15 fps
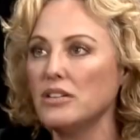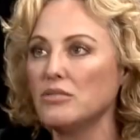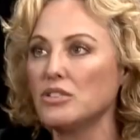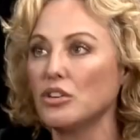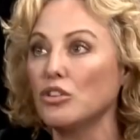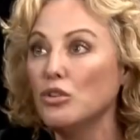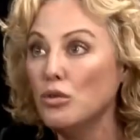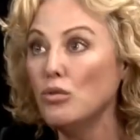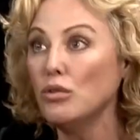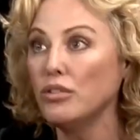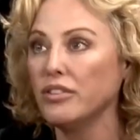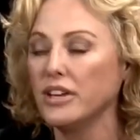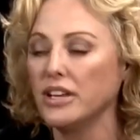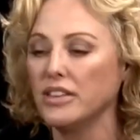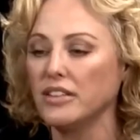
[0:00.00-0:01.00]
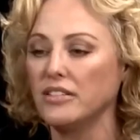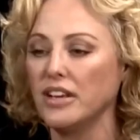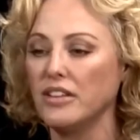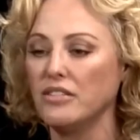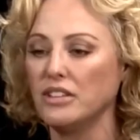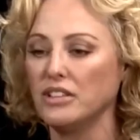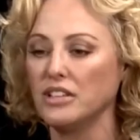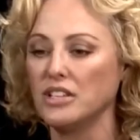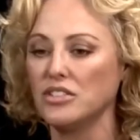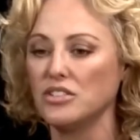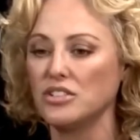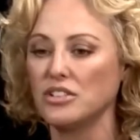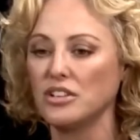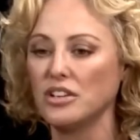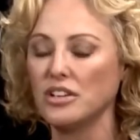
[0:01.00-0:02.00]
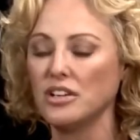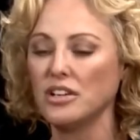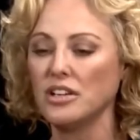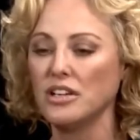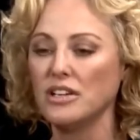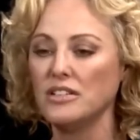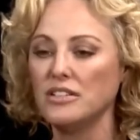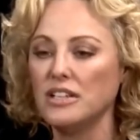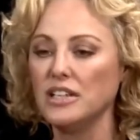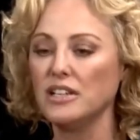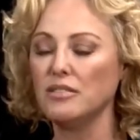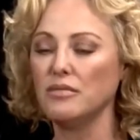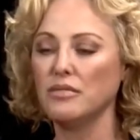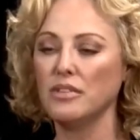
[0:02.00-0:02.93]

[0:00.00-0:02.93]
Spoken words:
there was a cool thing that David Lynch did.